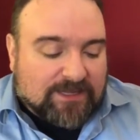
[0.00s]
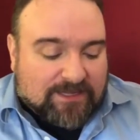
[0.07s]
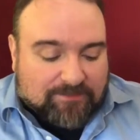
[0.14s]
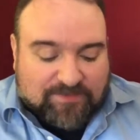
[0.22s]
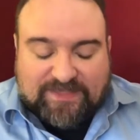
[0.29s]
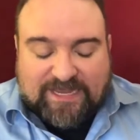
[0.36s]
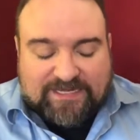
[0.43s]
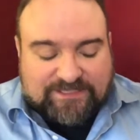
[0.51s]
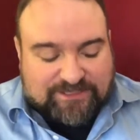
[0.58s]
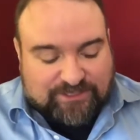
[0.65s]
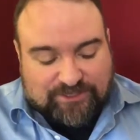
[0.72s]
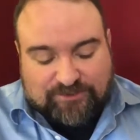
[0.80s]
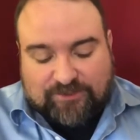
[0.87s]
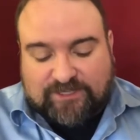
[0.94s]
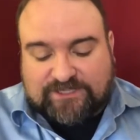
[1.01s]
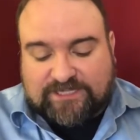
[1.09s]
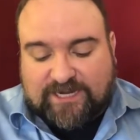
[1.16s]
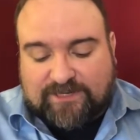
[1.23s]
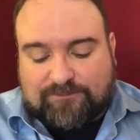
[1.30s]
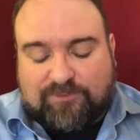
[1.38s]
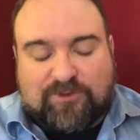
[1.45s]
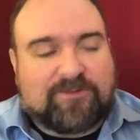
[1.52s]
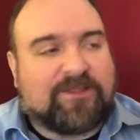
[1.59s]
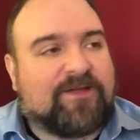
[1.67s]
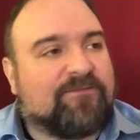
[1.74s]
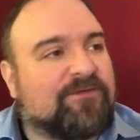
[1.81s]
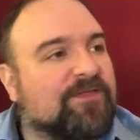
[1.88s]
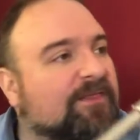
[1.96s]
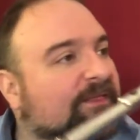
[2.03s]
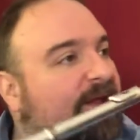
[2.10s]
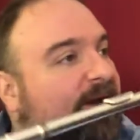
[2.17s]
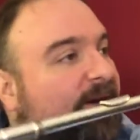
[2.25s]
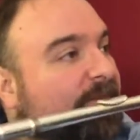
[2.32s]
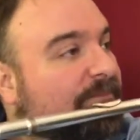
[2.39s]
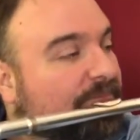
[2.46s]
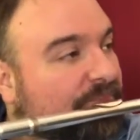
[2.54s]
But that isn't going to do it, because I could put everything there,